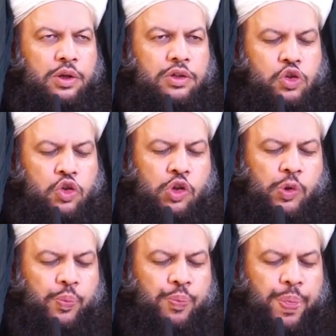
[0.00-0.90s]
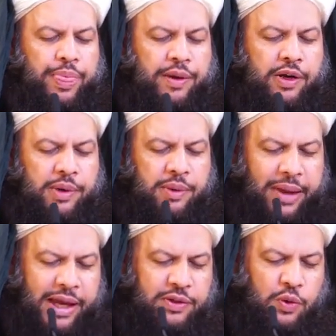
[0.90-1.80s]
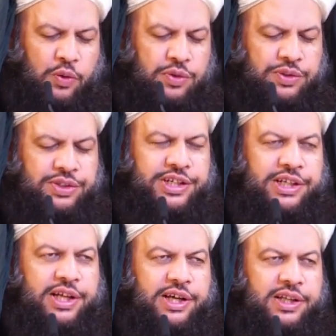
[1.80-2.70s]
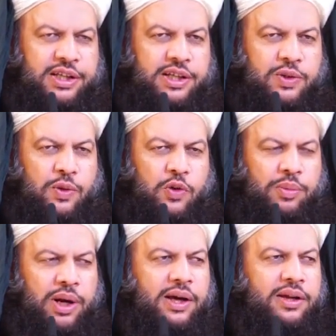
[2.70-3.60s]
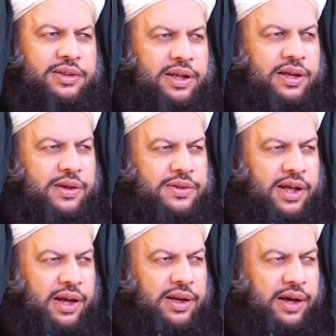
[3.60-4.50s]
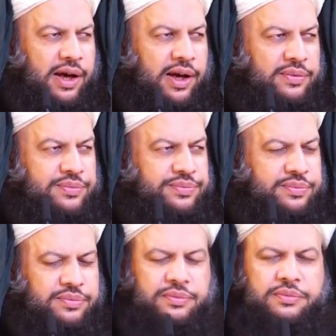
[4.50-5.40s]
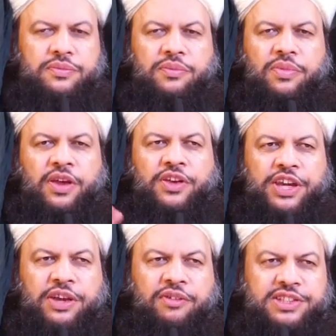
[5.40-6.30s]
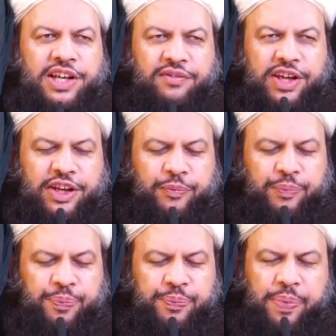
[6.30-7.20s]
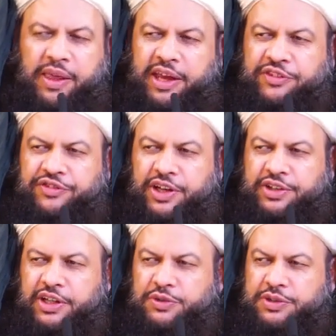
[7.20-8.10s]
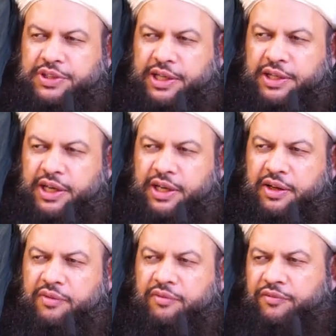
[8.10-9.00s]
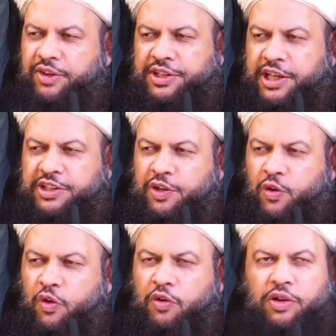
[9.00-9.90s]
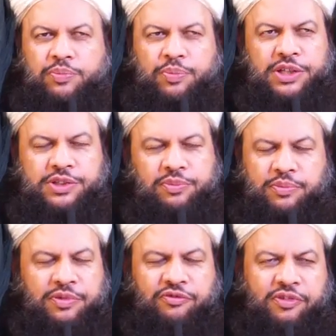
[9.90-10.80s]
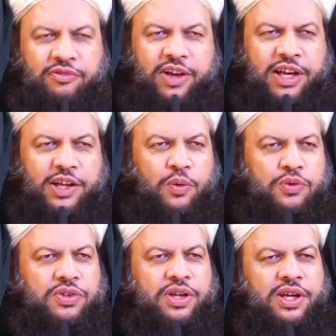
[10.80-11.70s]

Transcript: So, coming back to Sayyidah Khadijatul Kubra radiallahu ta'ala anha, he was living in such a society which has no much values